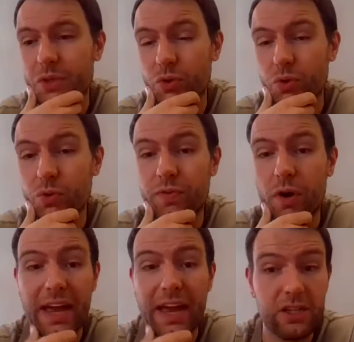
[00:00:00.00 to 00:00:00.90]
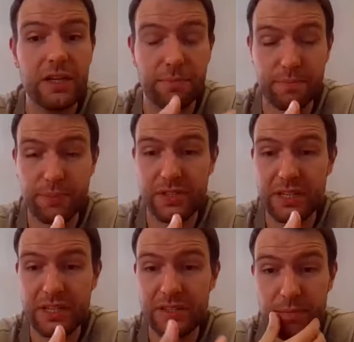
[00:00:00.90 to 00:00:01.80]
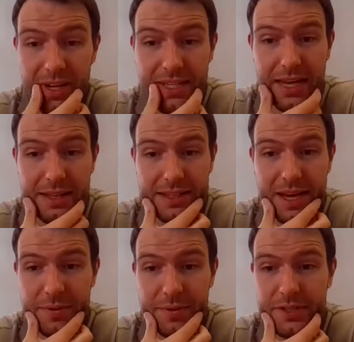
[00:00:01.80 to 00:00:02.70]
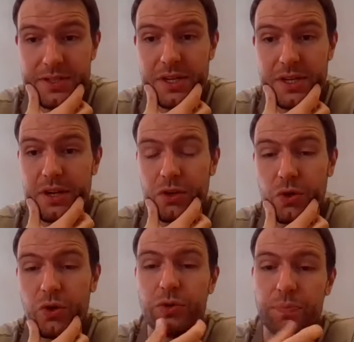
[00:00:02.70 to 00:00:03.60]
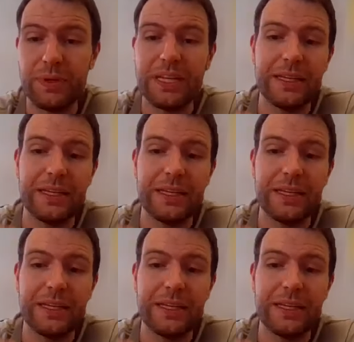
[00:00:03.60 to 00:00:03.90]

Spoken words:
you from actually proceeding to mitigate the damages could